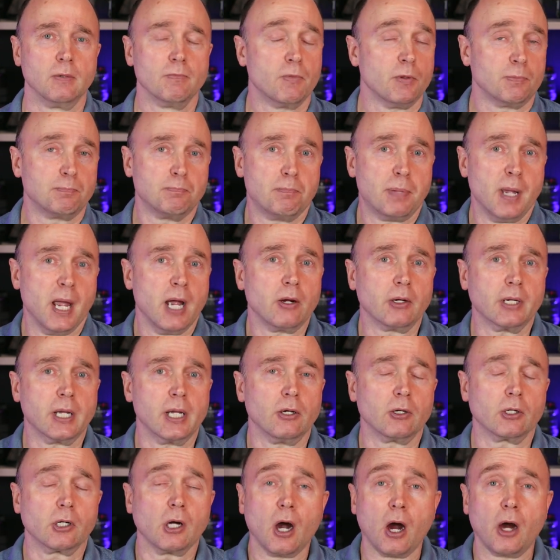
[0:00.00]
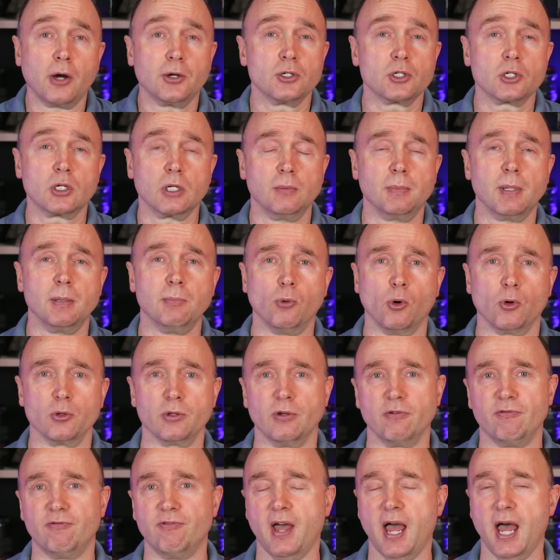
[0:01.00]
the Pergear card is going to be more
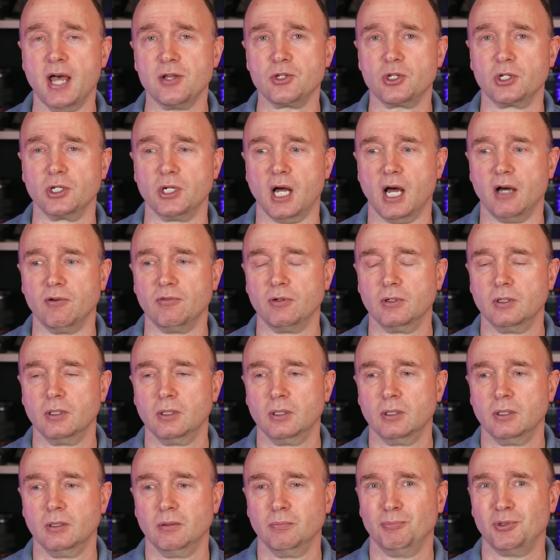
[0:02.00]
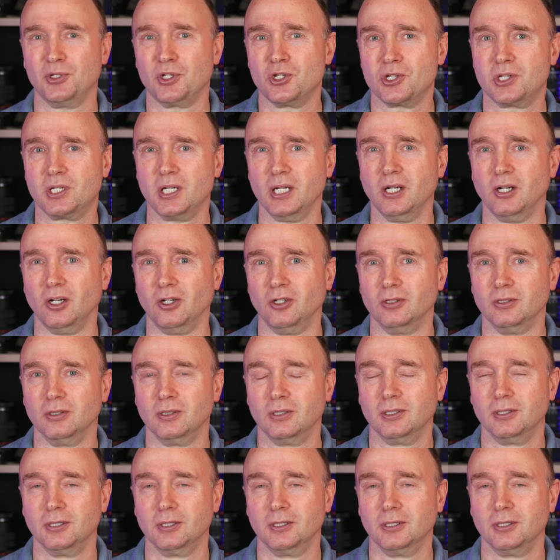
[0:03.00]
than fast enough. But still,